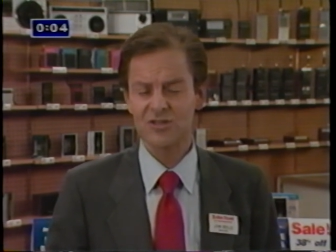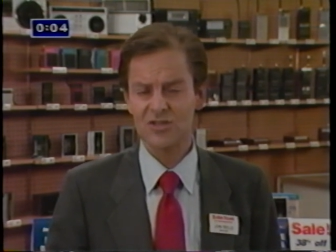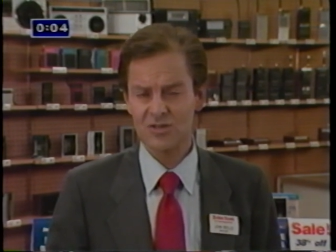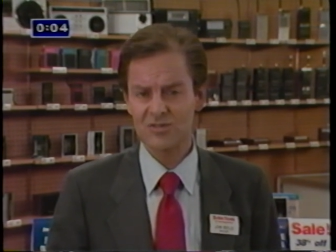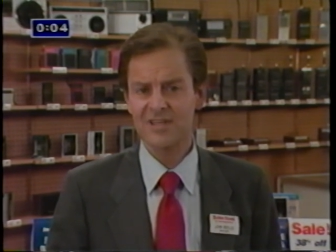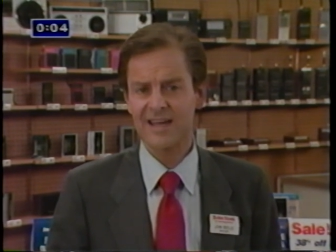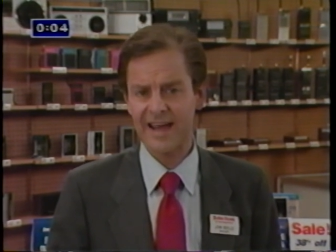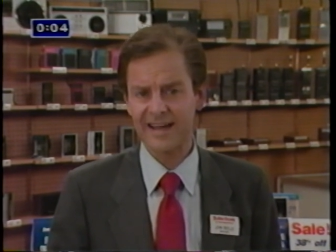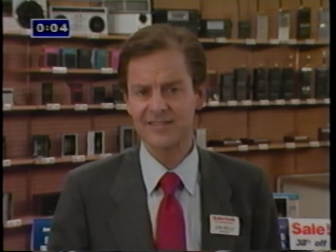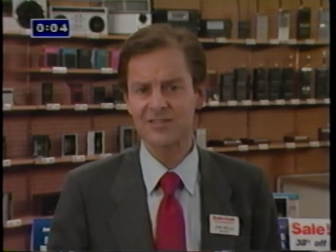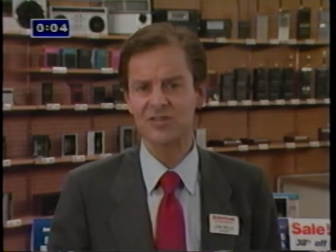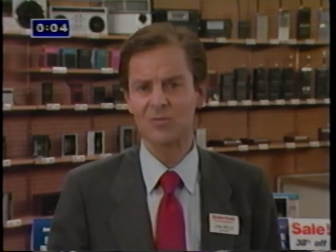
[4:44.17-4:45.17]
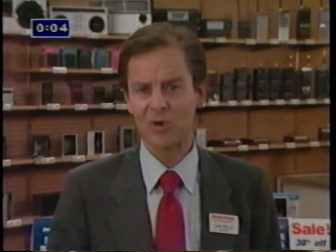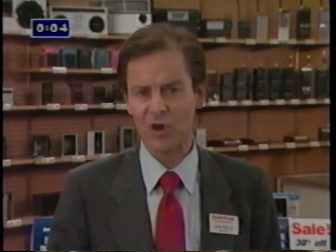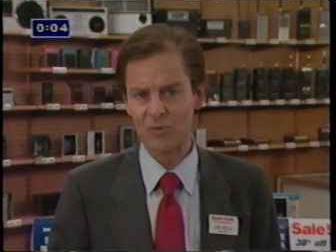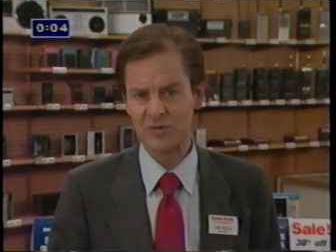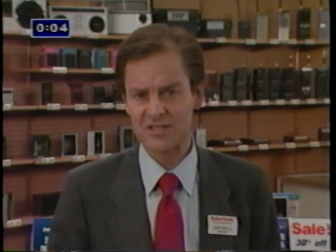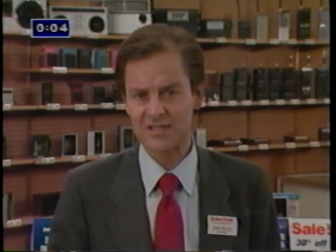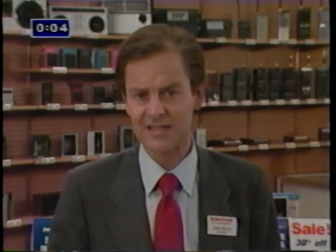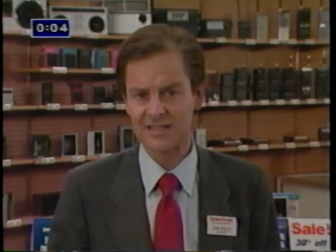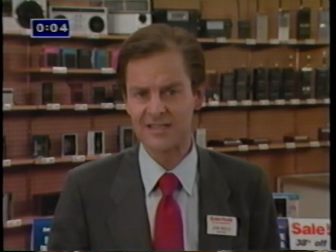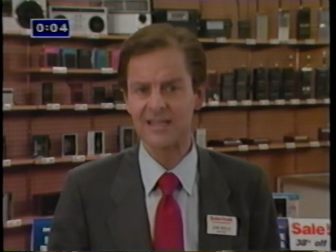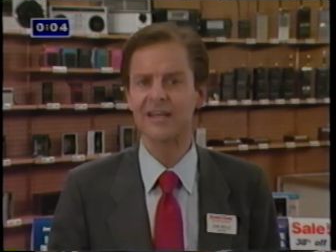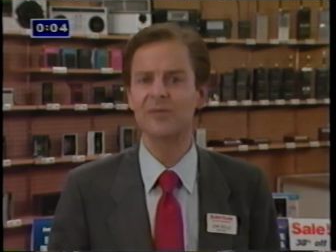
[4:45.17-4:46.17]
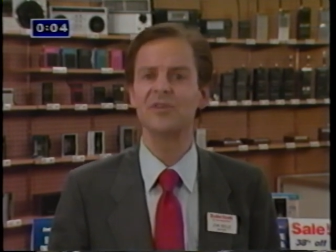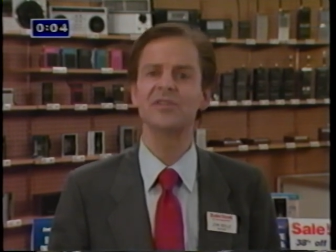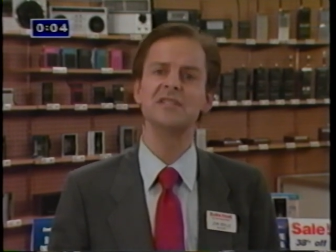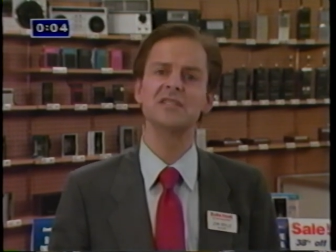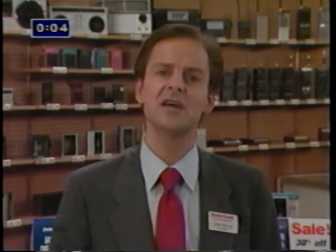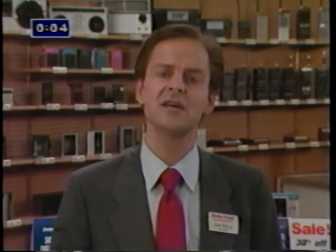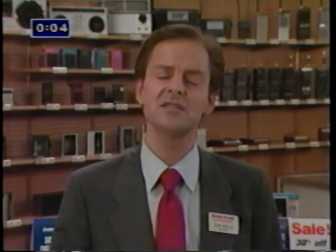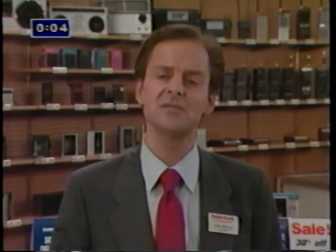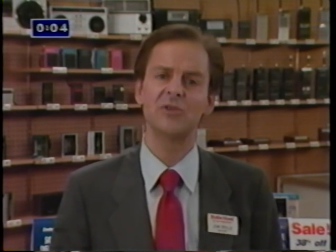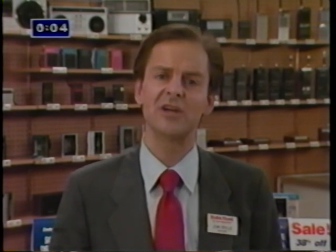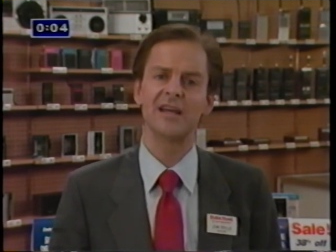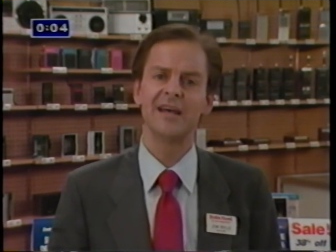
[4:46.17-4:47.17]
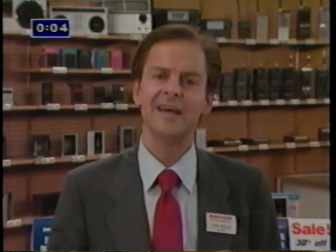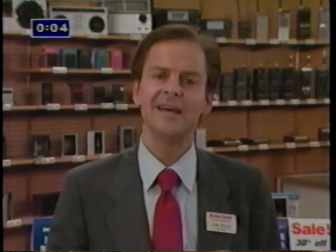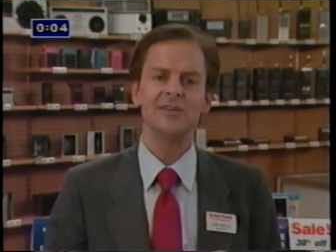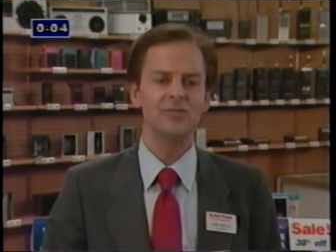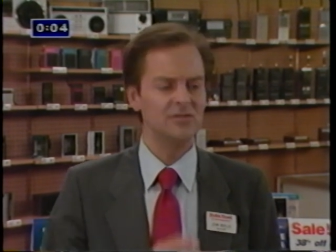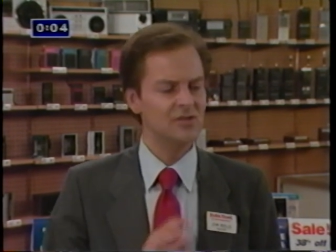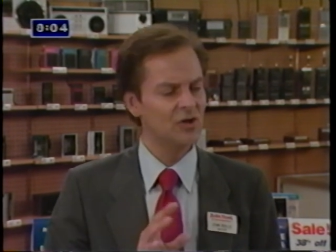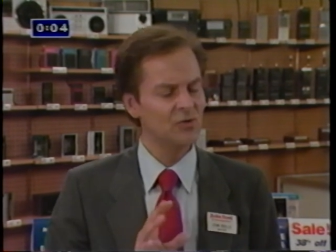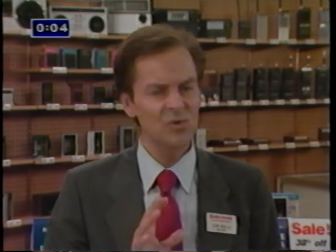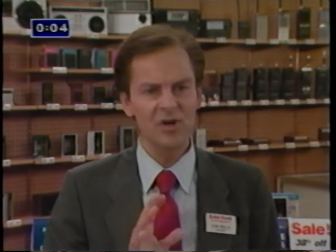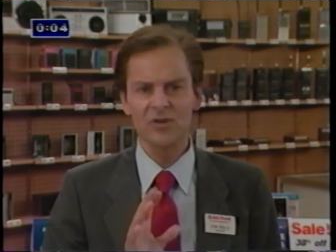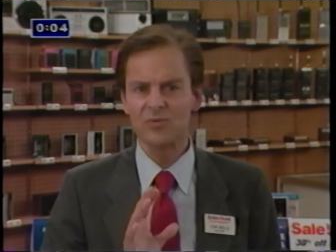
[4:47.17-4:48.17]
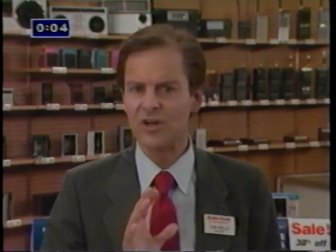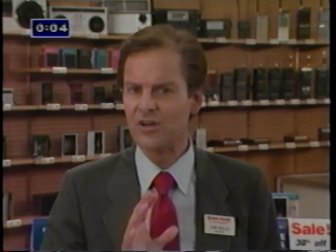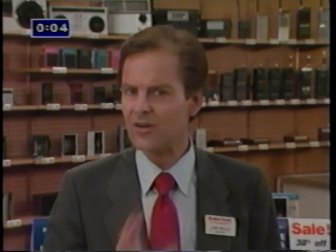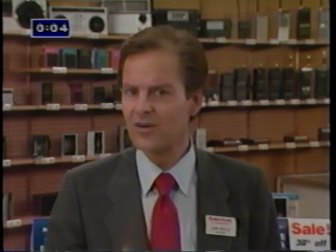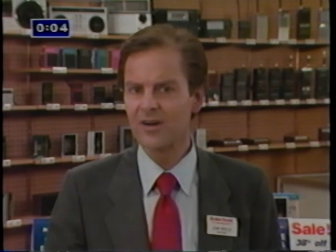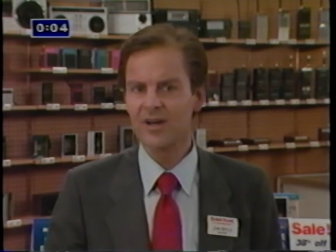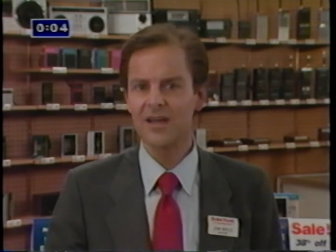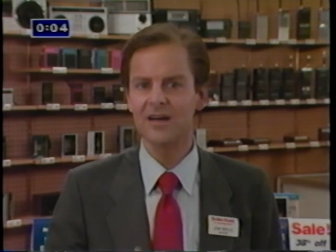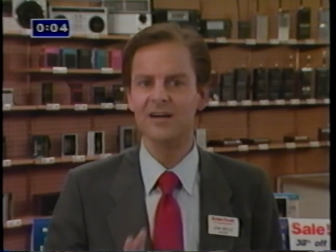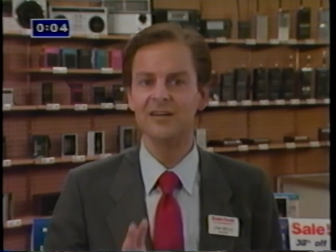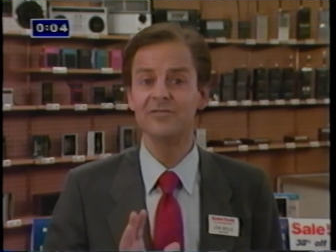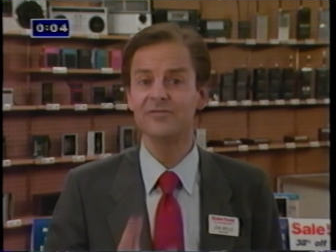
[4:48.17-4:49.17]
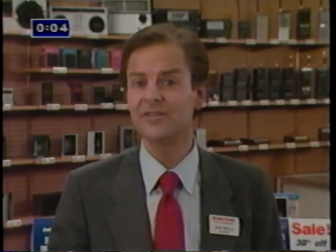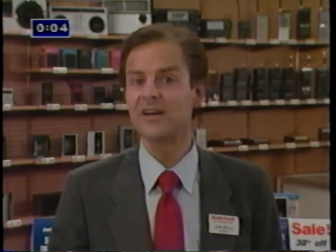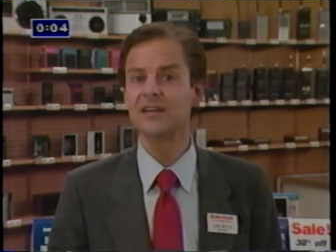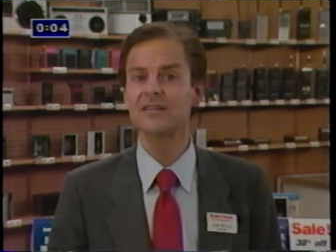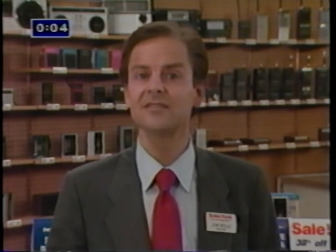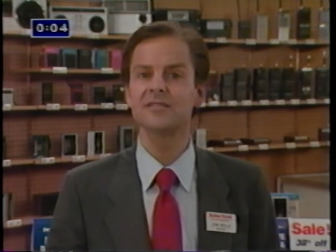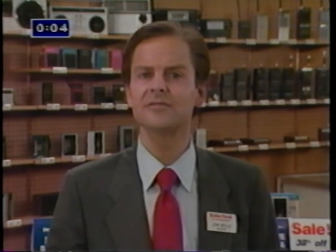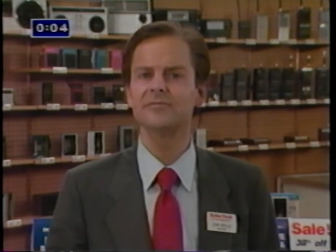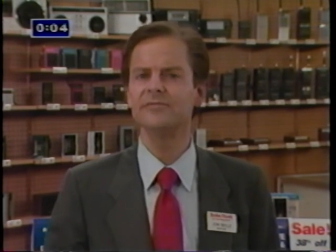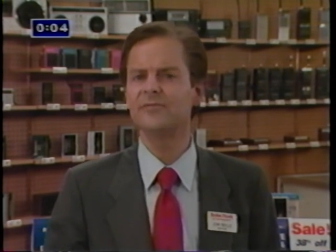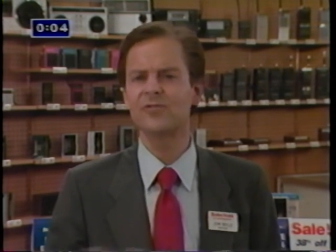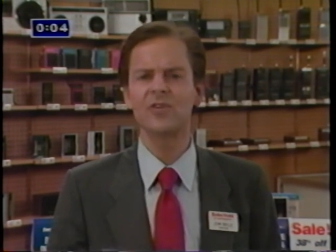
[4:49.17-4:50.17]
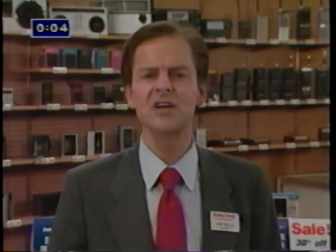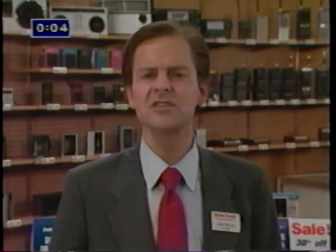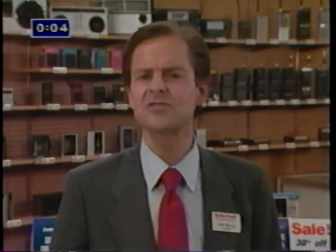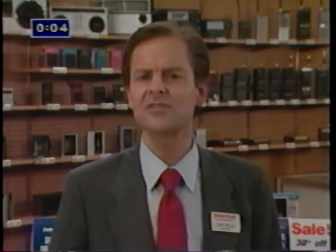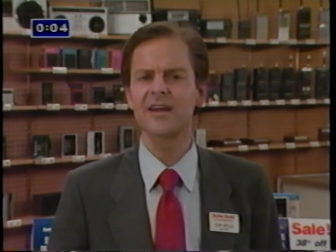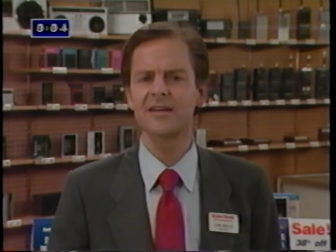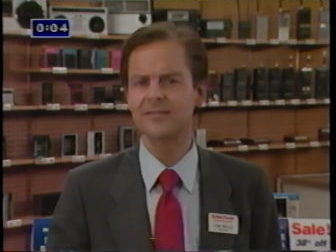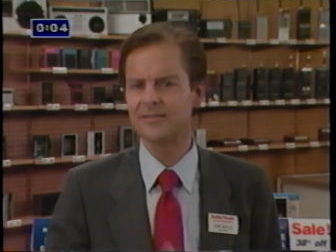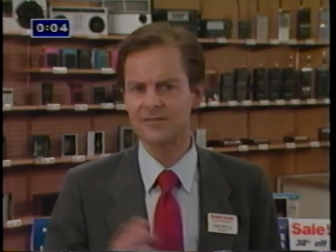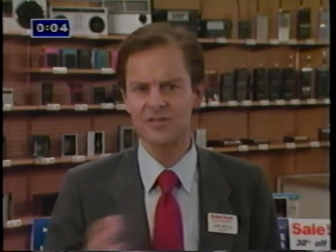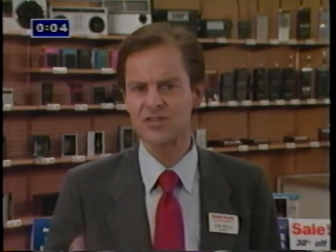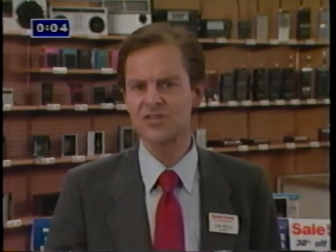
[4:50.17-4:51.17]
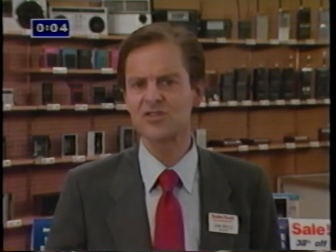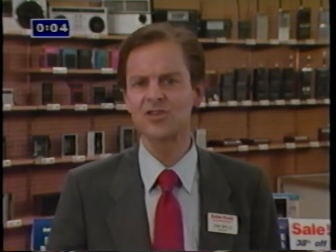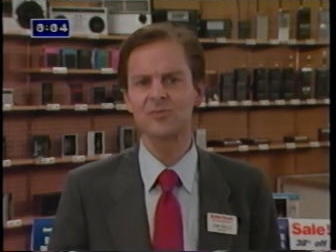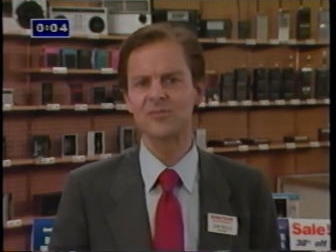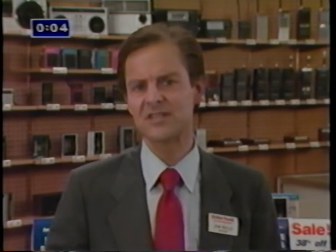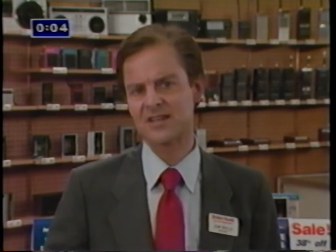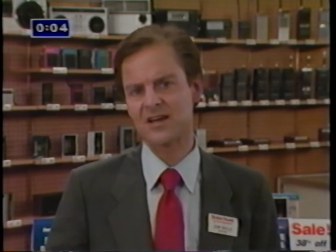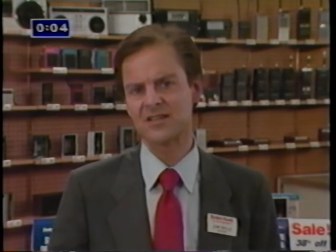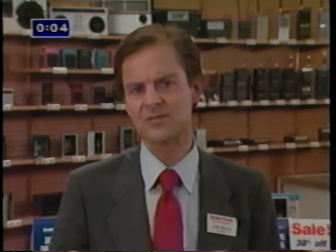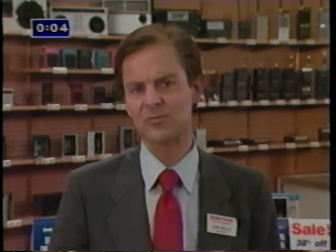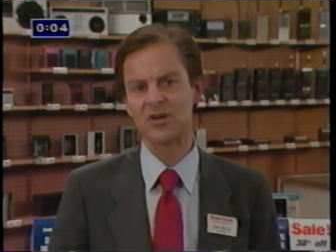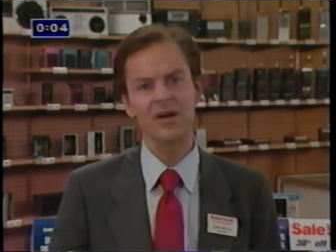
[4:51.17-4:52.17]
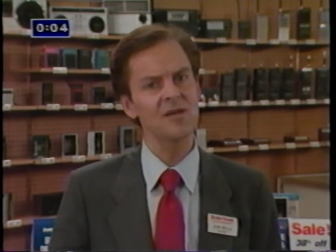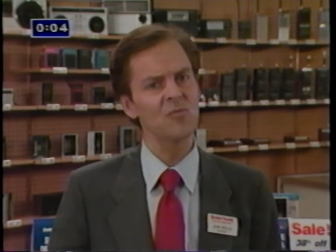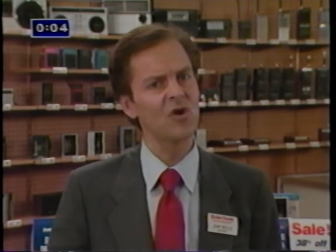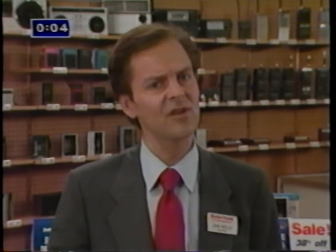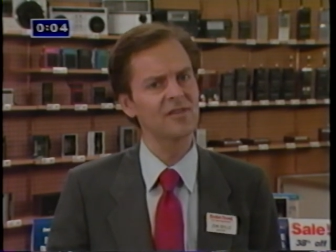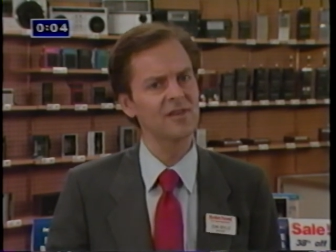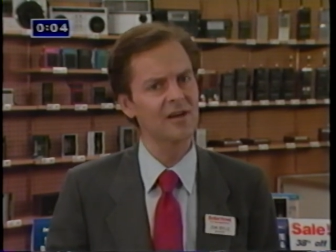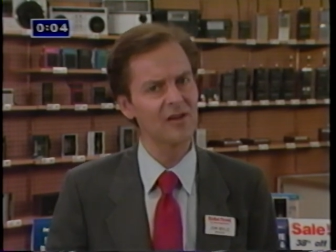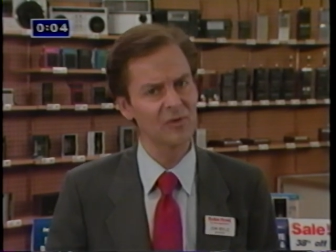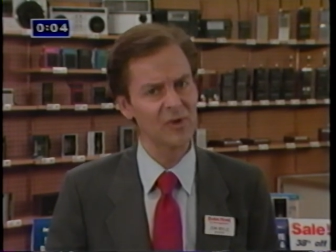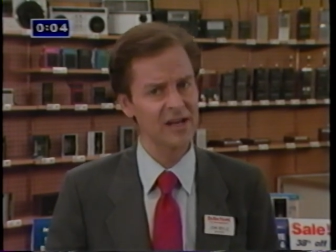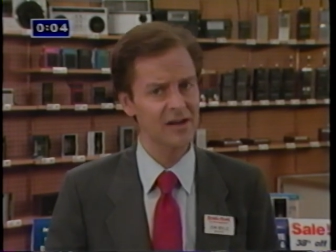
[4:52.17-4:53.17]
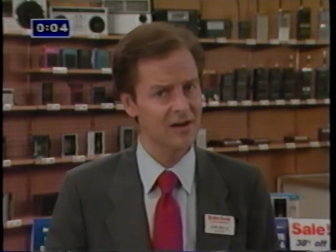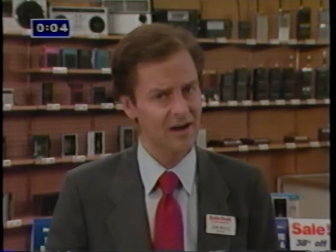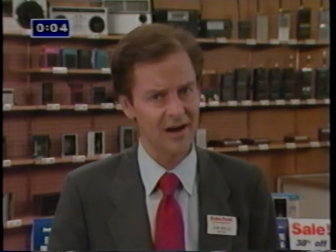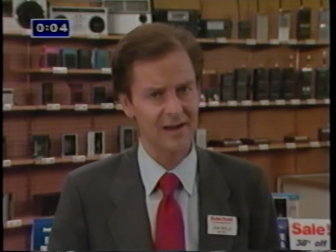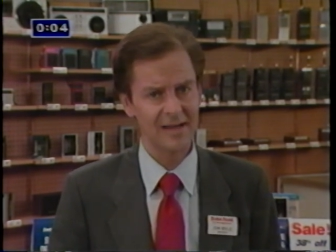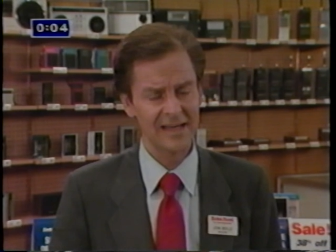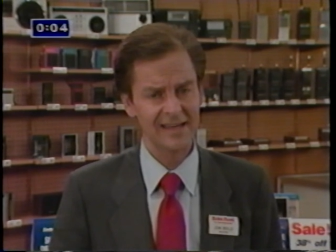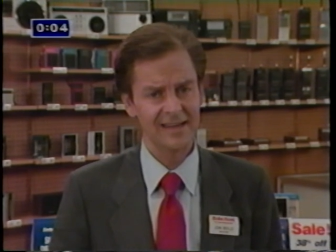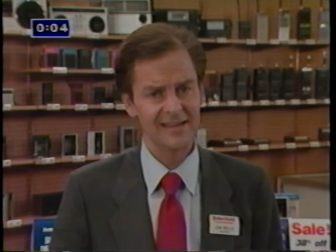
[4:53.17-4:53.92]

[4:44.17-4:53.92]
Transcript: Show tact and diplomacy in dealing with this customer. You don't want to annoy, offend, frustrate, or disturb this customer any more than they already are.